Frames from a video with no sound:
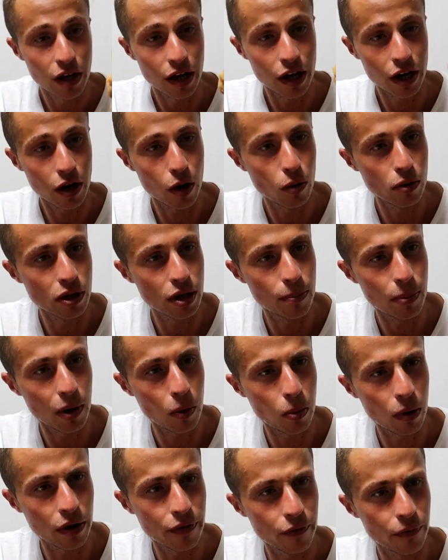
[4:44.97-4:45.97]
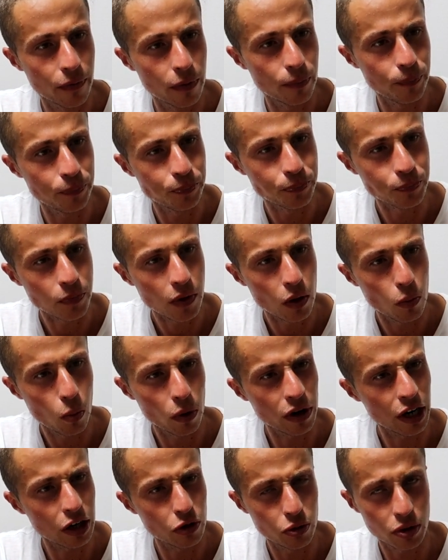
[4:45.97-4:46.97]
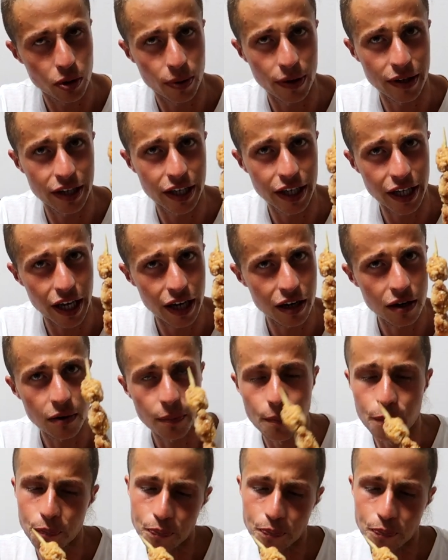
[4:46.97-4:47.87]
and only about 120 yen.